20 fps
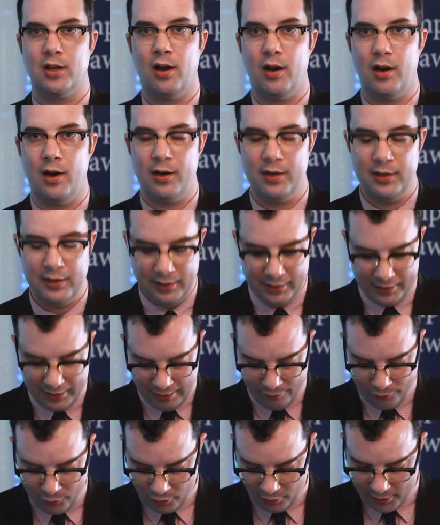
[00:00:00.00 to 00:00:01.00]
are
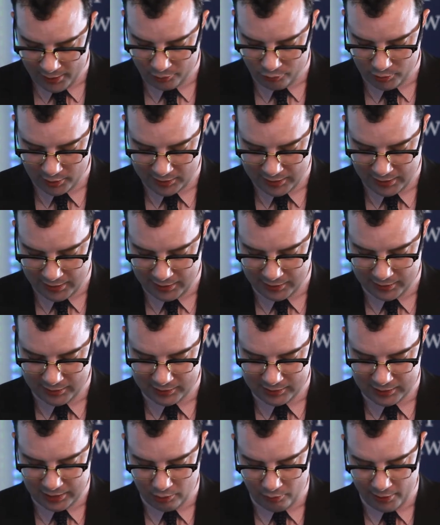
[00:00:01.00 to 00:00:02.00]
if you're interested in
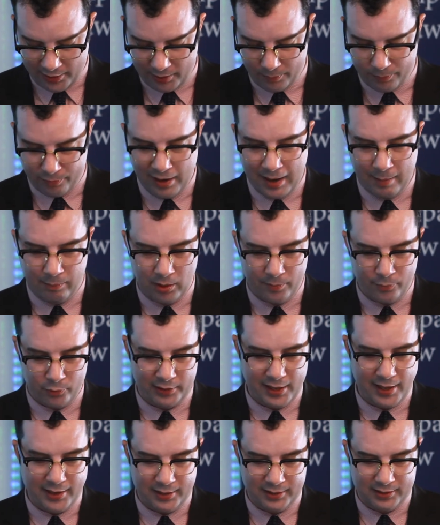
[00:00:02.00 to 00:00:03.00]
considering a problem
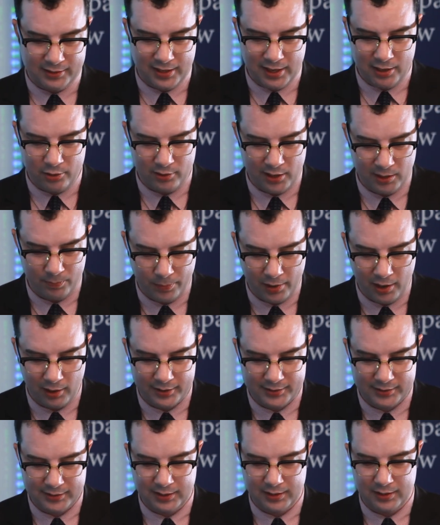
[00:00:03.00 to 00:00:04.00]
related to internet
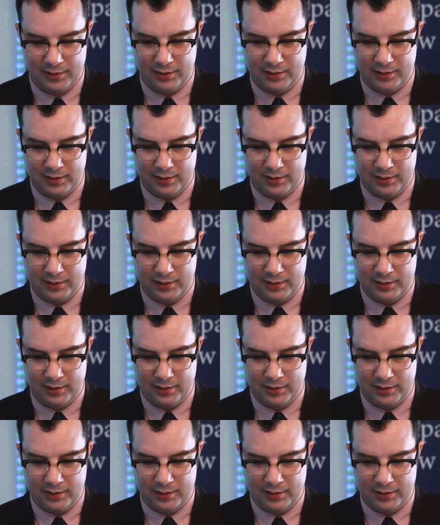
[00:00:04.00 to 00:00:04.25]
policy.